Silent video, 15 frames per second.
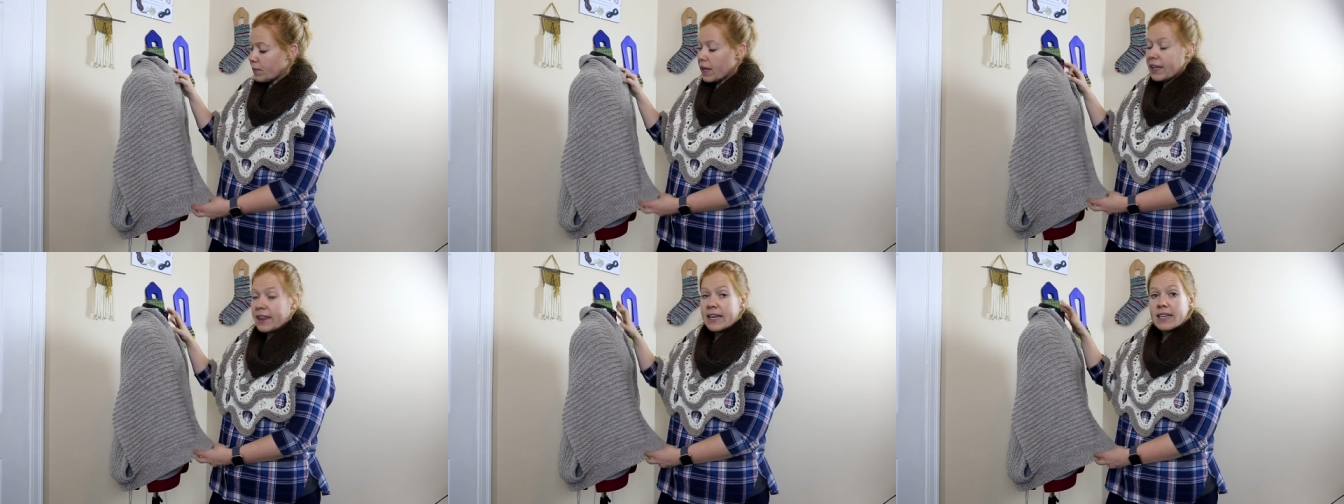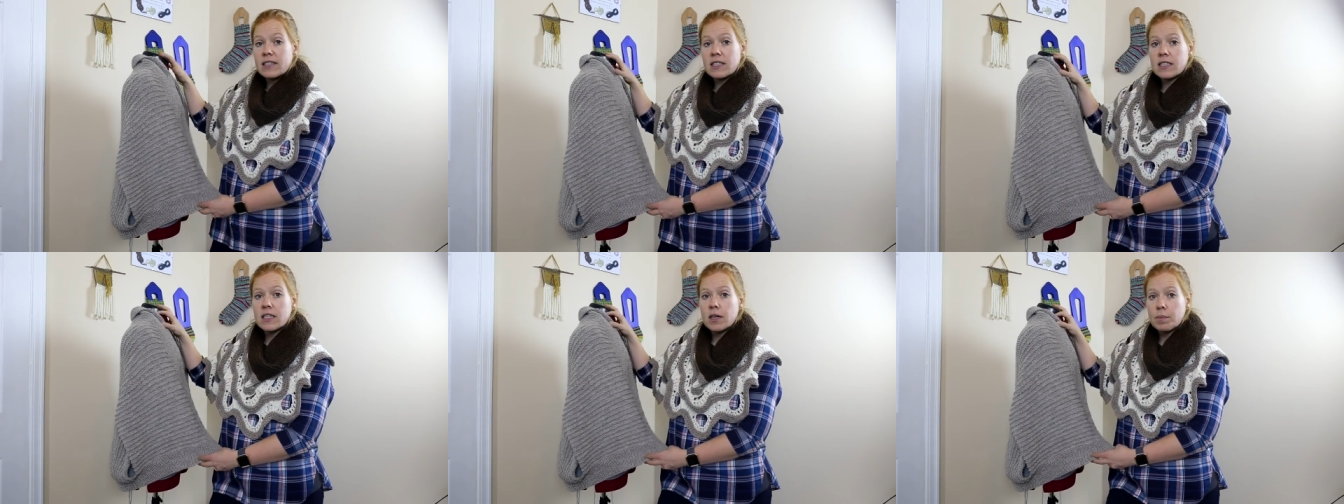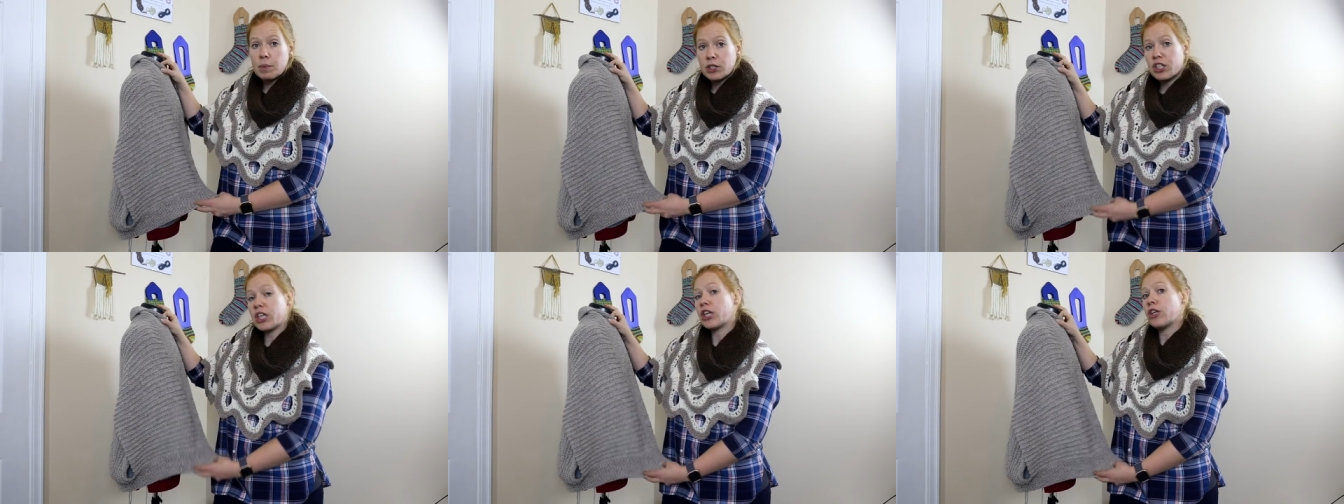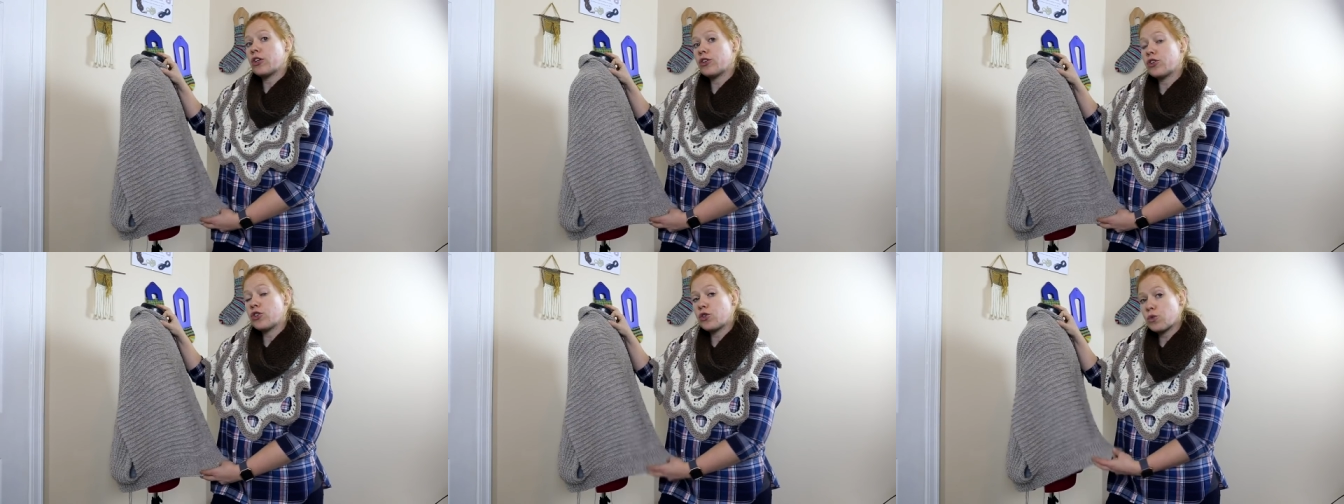this
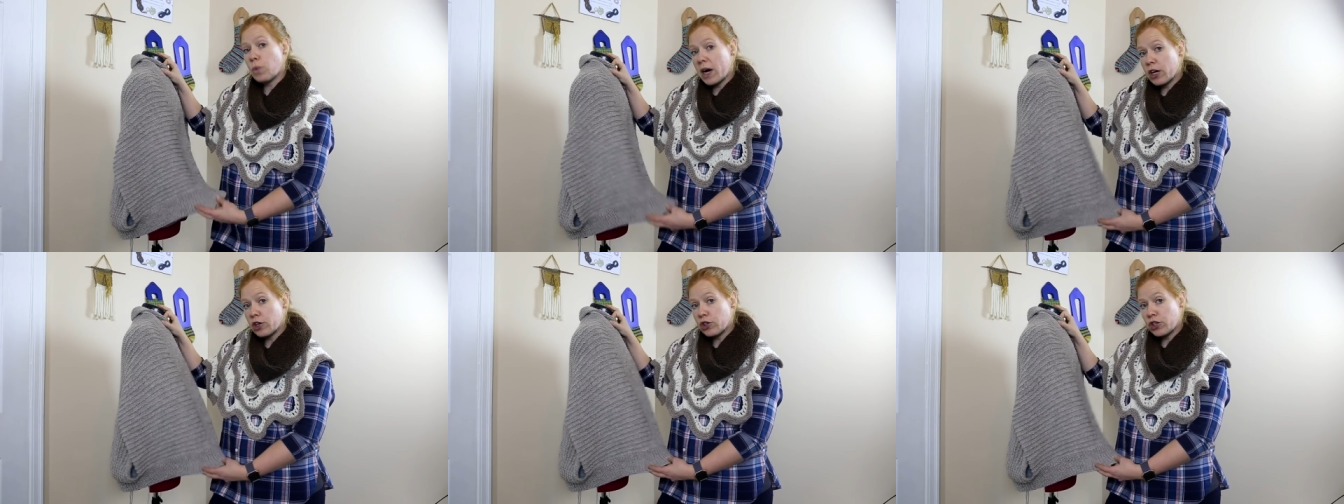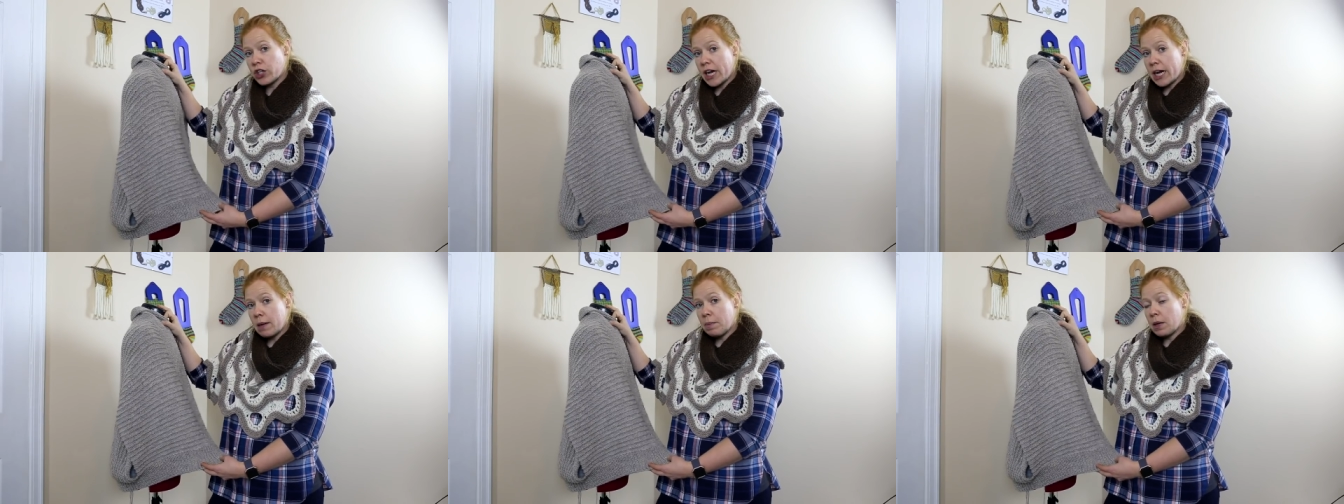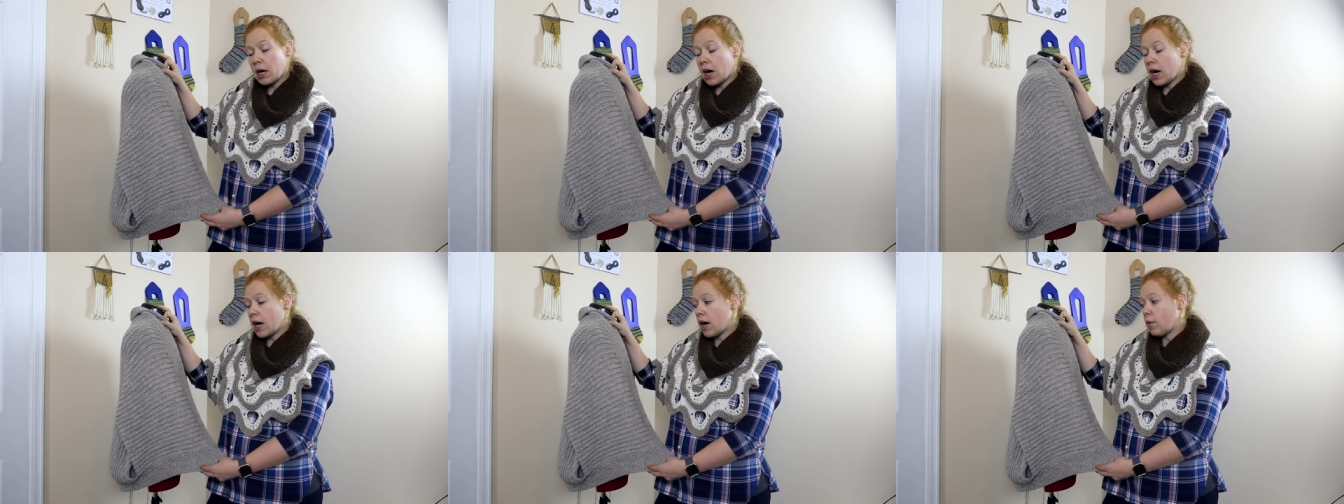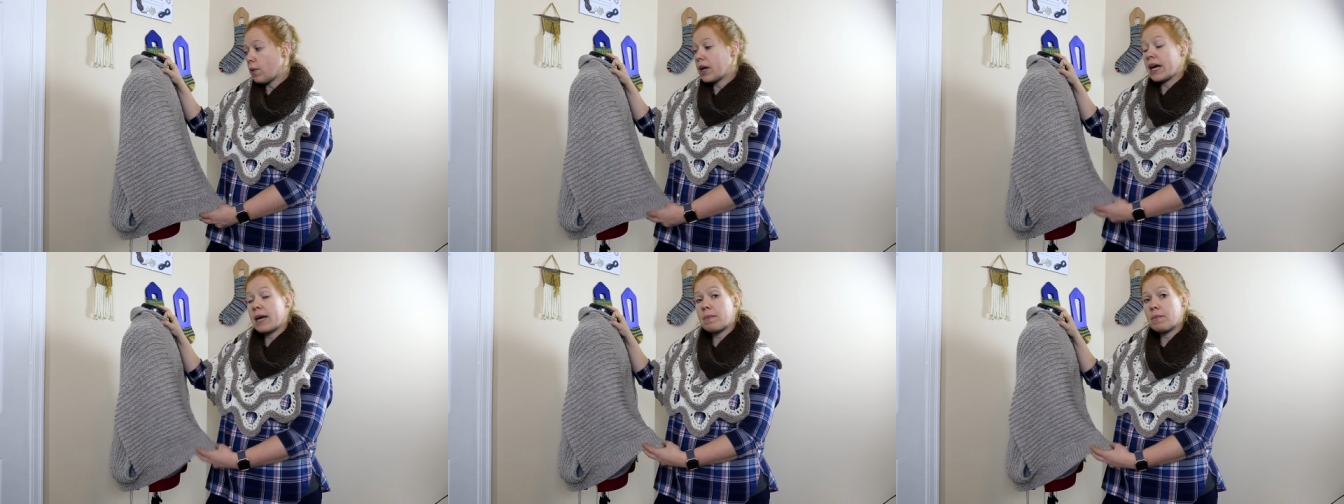particular sweater shape, uh,
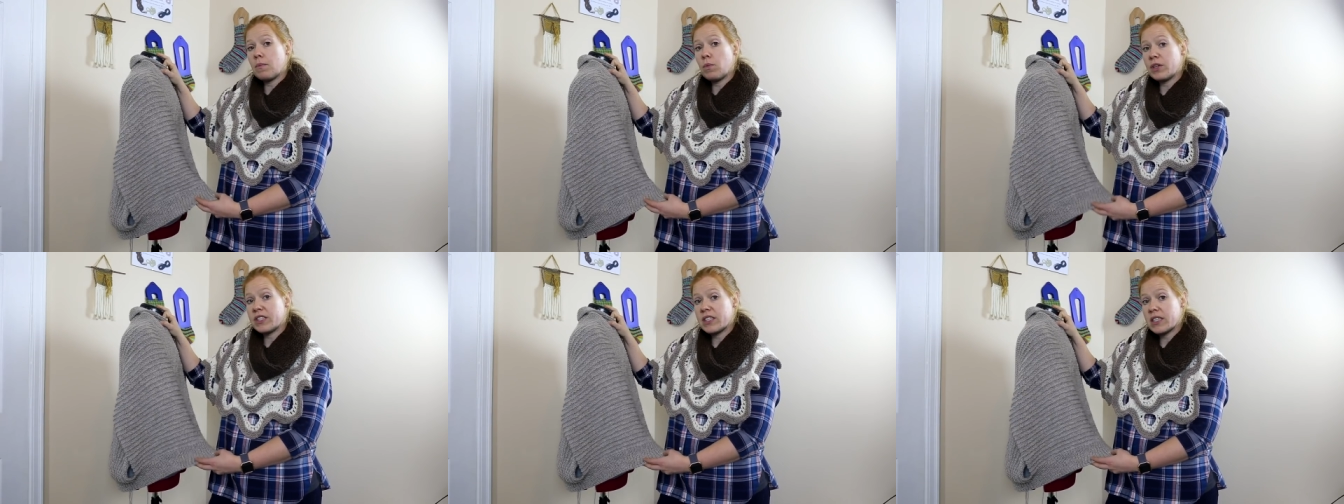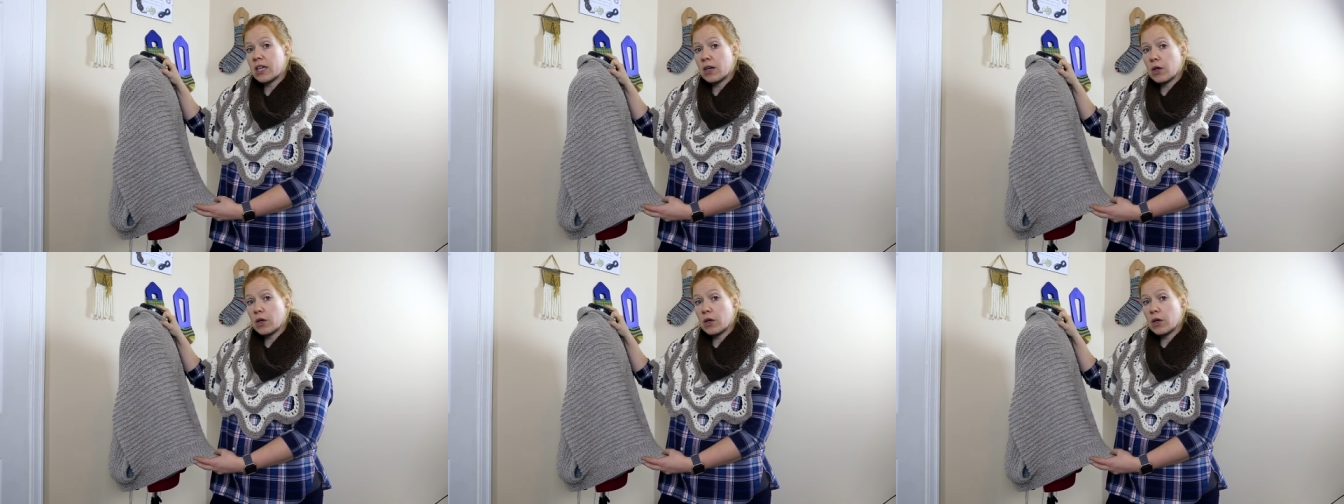when I was